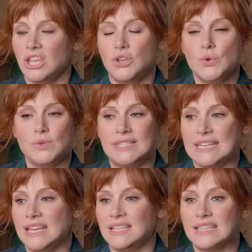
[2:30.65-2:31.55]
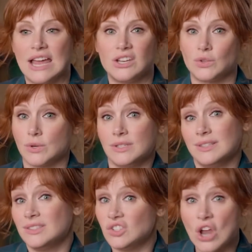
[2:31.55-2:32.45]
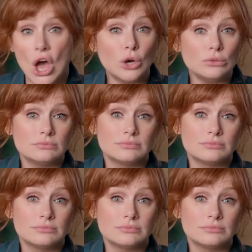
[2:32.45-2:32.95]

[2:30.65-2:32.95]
You see dinosaurs in snow?